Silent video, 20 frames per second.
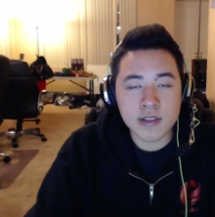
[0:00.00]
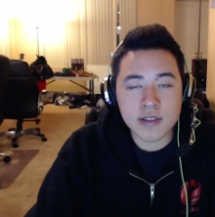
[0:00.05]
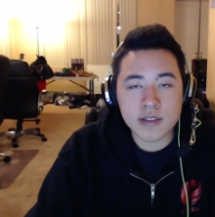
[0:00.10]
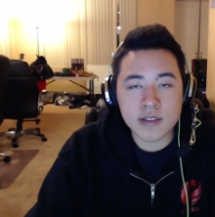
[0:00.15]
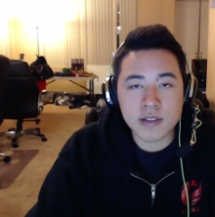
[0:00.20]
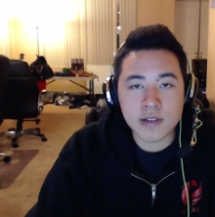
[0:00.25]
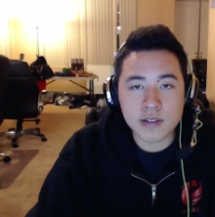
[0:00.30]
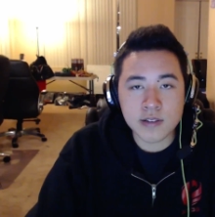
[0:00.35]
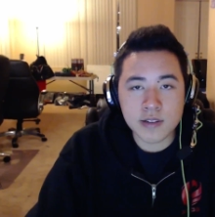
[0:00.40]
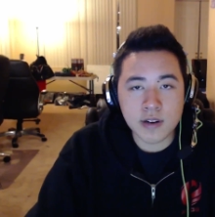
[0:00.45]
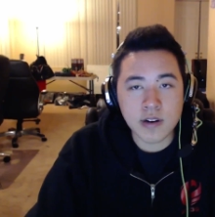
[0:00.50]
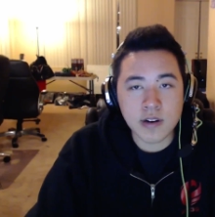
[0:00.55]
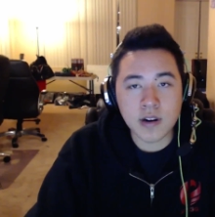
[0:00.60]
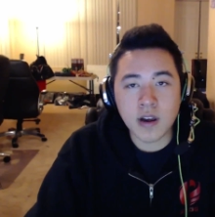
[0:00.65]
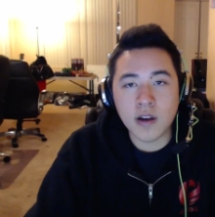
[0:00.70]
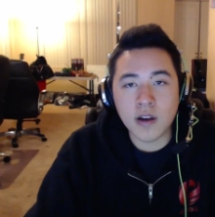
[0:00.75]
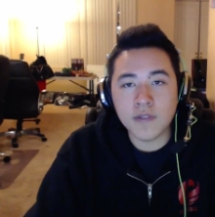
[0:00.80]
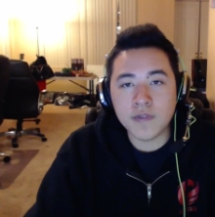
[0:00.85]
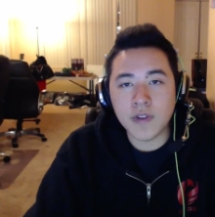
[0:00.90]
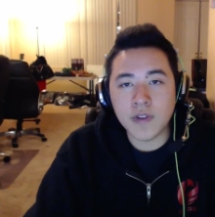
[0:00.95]
So to start
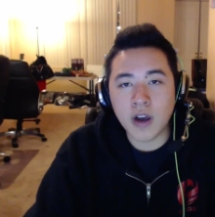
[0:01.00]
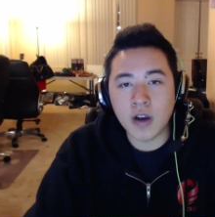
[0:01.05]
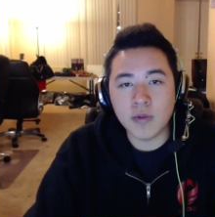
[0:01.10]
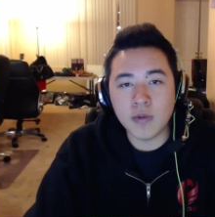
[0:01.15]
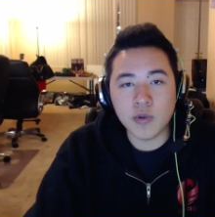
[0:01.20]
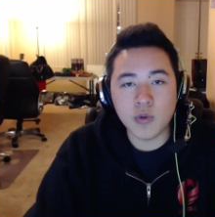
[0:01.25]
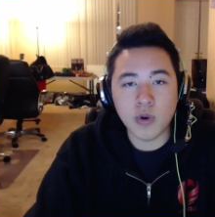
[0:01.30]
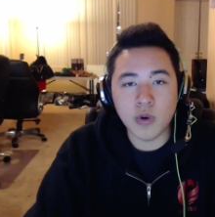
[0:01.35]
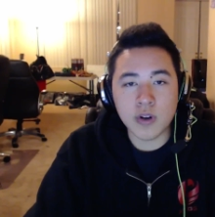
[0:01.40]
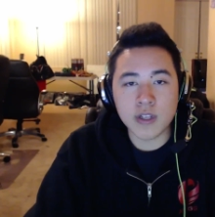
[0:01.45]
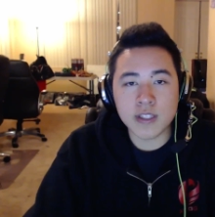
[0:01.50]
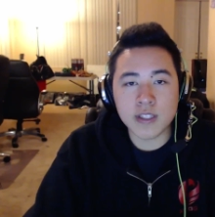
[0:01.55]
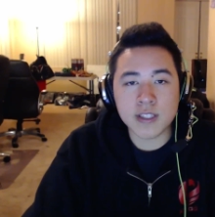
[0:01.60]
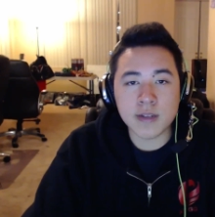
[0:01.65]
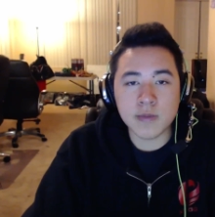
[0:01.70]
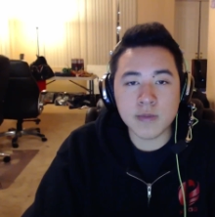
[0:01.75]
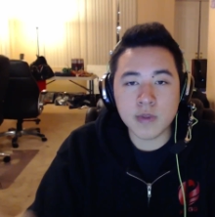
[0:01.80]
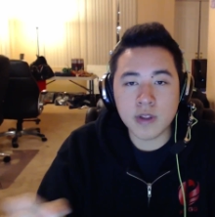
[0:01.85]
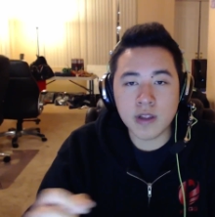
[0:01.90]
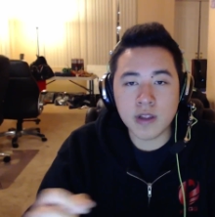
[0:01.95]
off, I'll be quoting
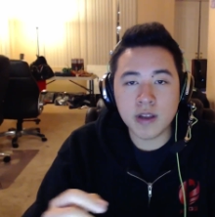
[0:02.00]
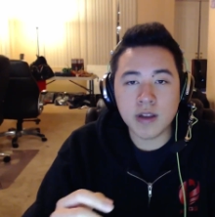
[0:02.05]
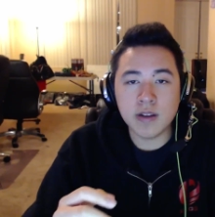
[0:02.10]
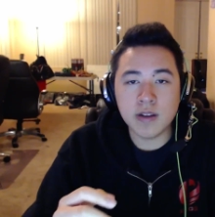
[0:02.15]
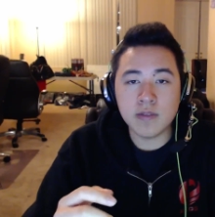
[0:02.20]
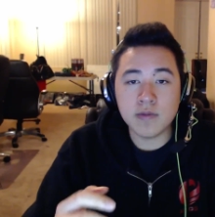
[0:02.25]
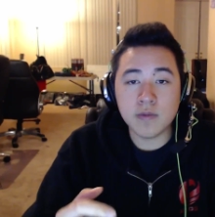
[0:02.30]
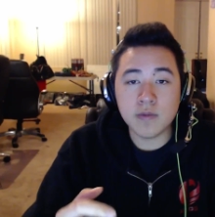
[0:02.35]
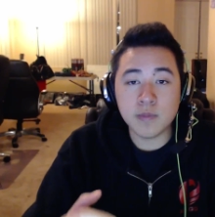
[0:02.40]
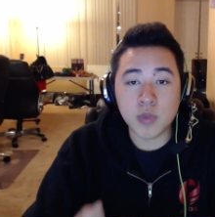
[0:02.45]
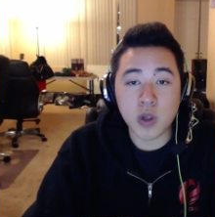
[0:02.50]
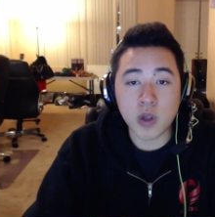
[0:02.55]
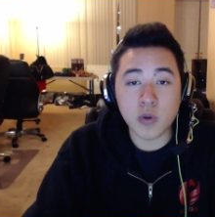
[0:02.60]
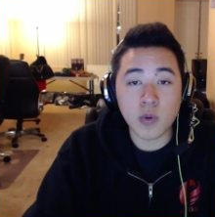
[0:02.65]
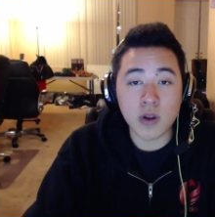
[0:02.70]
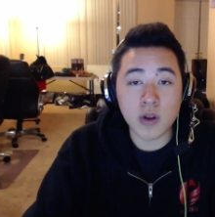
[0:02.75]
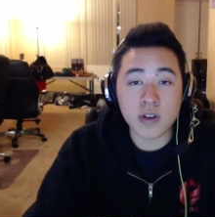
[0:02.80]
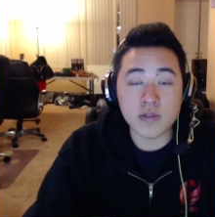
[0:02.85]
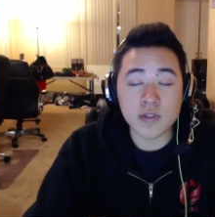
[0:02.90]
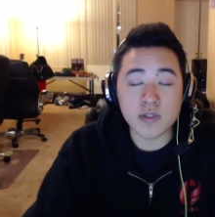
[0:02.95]
some of the
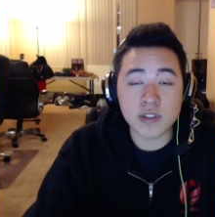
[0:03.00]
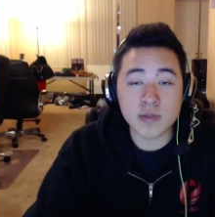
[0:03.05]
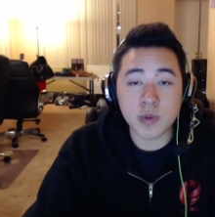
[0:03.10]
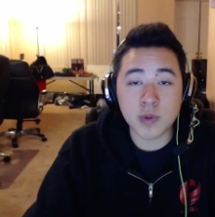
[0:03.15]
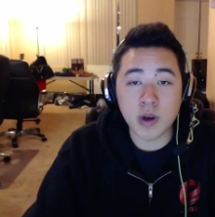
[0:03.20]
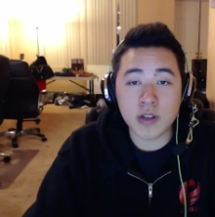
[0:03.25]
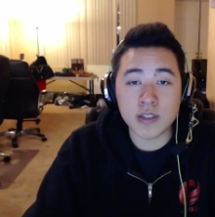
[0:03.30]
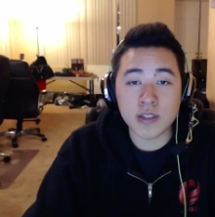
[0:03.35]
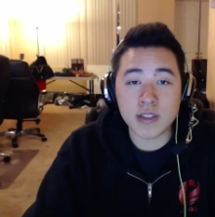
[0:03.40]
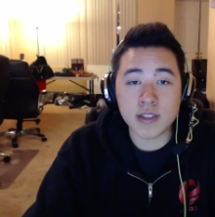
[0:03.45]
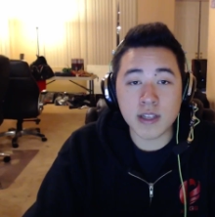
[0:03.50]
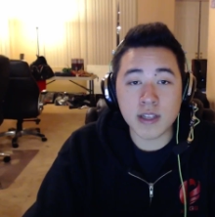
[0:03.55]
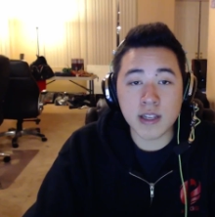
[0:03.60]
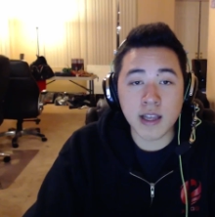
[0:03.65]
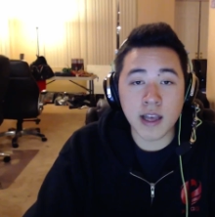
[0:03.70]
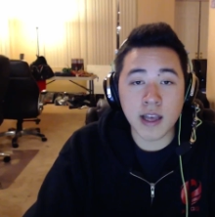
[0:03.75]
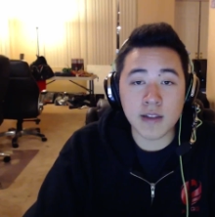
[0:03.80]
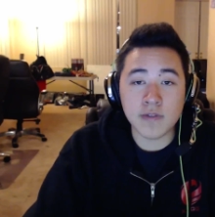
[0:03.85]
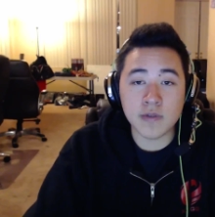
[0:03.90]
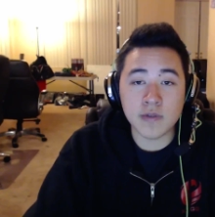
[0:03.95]
Bloodwater's responses that he
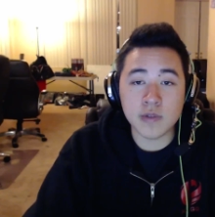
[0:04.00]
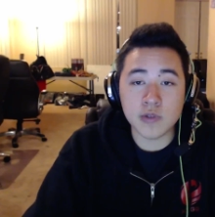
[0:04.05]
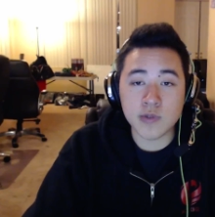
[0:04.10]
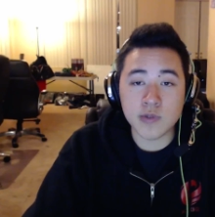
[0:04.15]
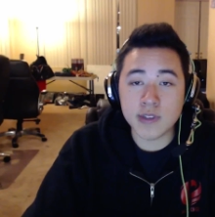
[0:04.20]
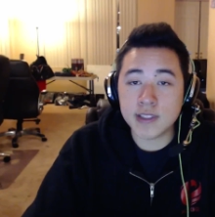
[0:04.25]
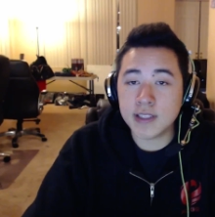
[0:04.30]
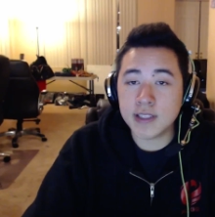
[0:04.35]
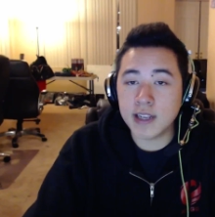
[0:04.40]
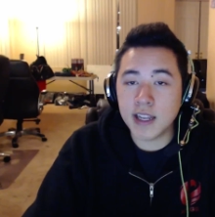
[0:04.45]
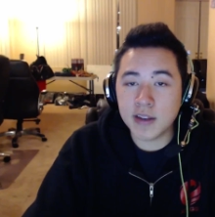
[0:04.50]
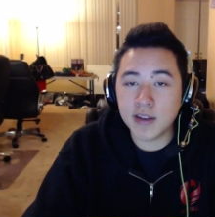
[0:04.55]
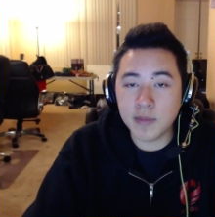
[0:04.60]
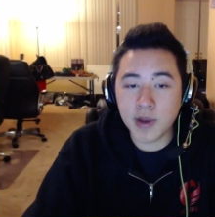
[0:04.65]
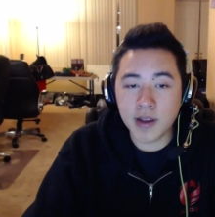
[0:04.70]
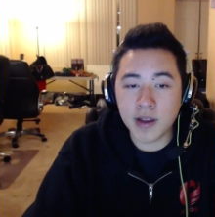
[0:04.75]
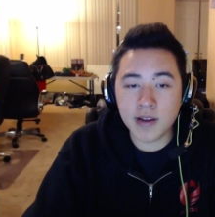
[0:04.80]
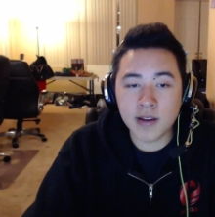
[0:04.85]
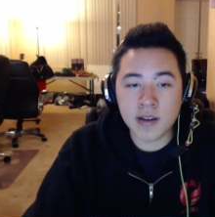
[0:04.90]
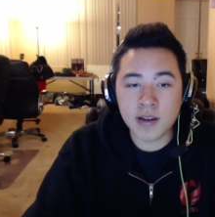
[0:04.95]
had from his recent AMA